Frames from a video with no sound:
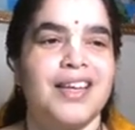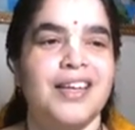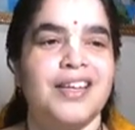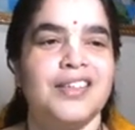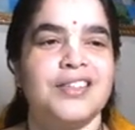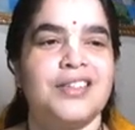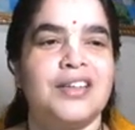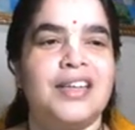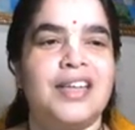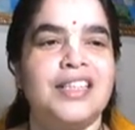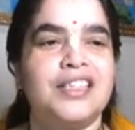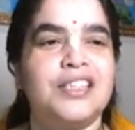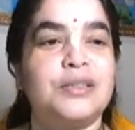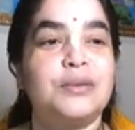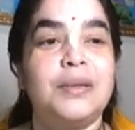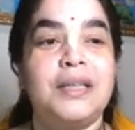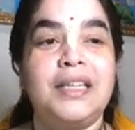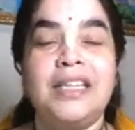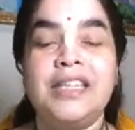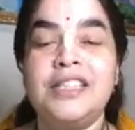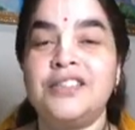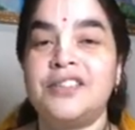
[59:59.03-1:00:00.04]
So let's
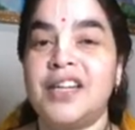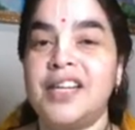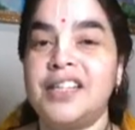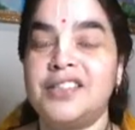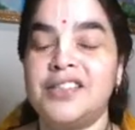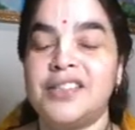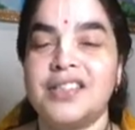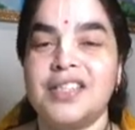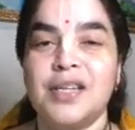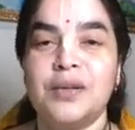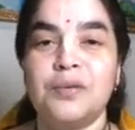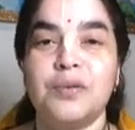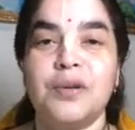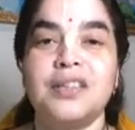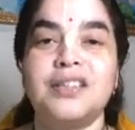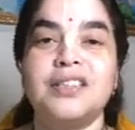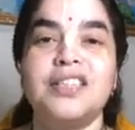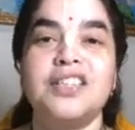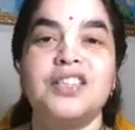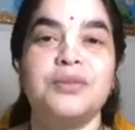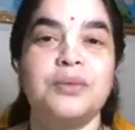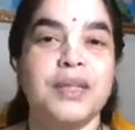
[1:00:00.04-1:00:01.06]
quickly try to see
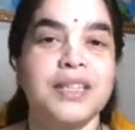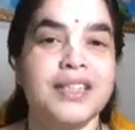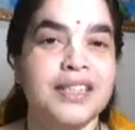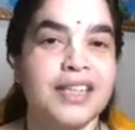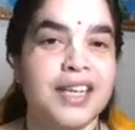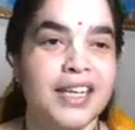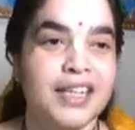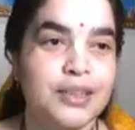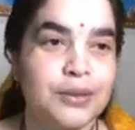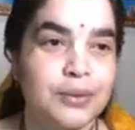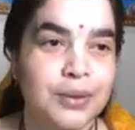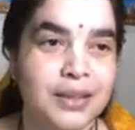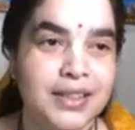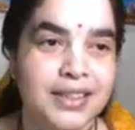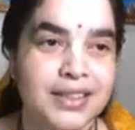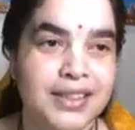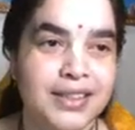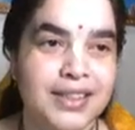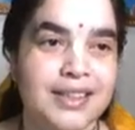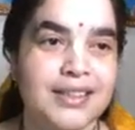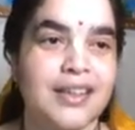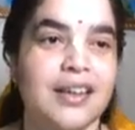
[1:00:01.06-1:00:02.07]
what the 28
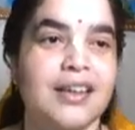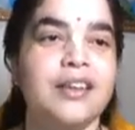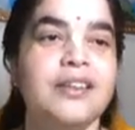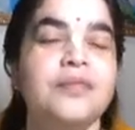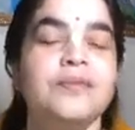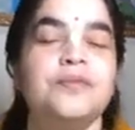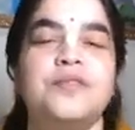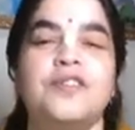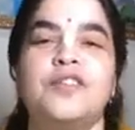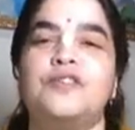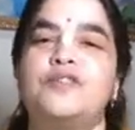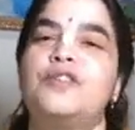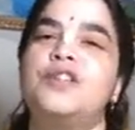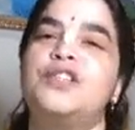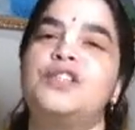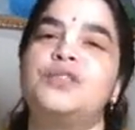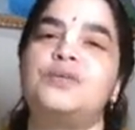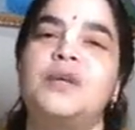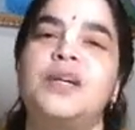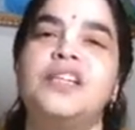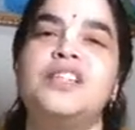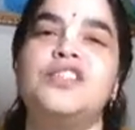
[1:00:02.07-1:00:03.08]
qualities are. The
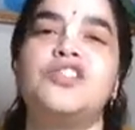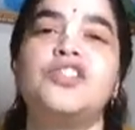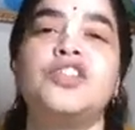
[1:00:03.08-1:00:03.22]
first one is